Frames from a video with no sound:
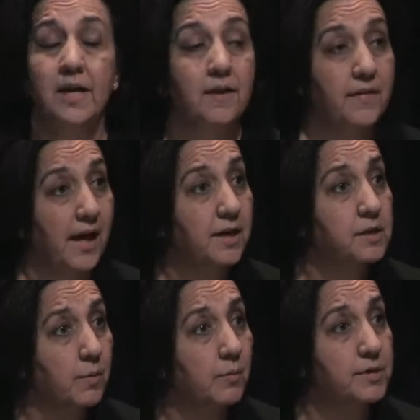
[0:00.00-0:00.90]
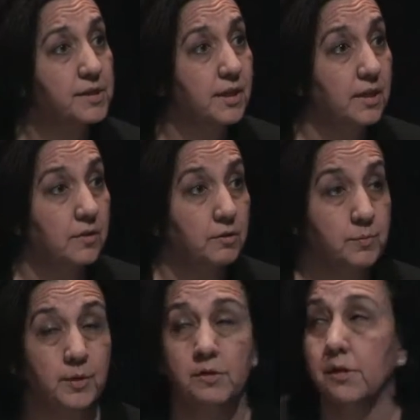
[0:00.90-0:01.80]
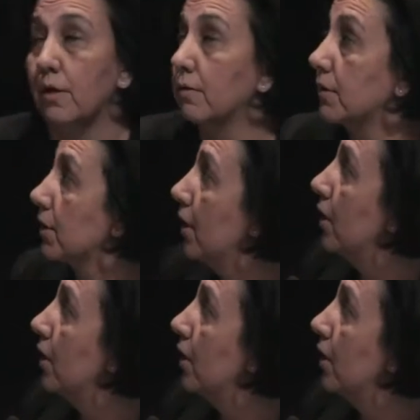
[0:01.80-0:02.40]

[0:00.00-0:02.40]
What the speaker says: And that's what we're seeing in those blue zones.